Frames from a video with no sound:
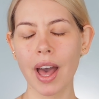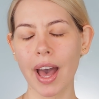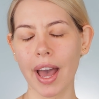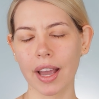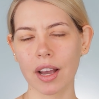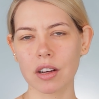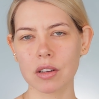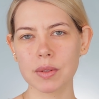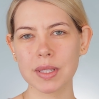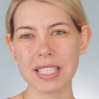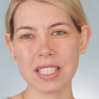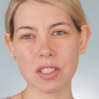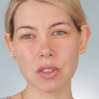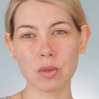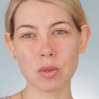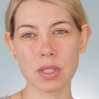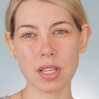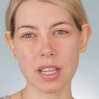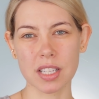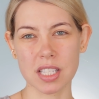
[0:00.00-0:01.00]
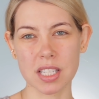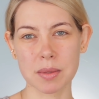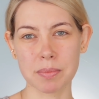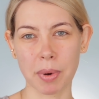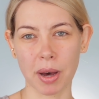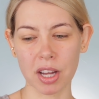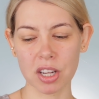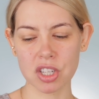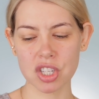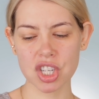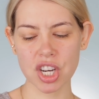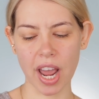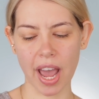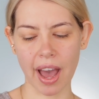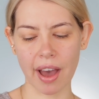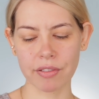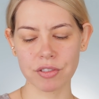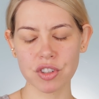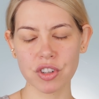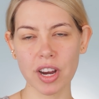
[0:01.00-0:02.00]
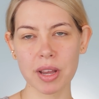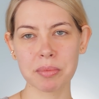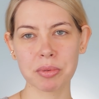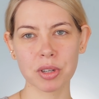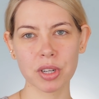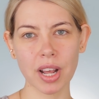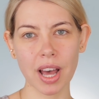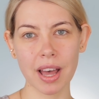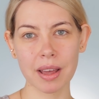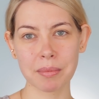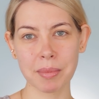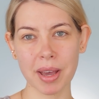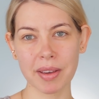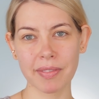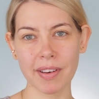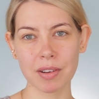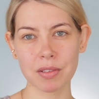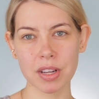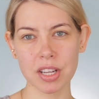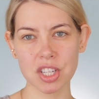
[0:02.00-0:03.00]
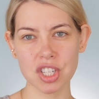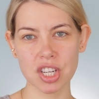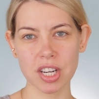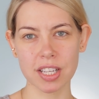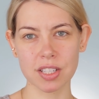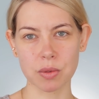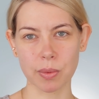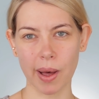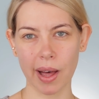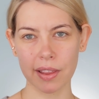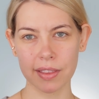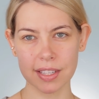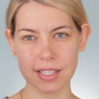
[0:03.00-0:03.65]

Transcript: I always use a sponge after I put on my foundation as well.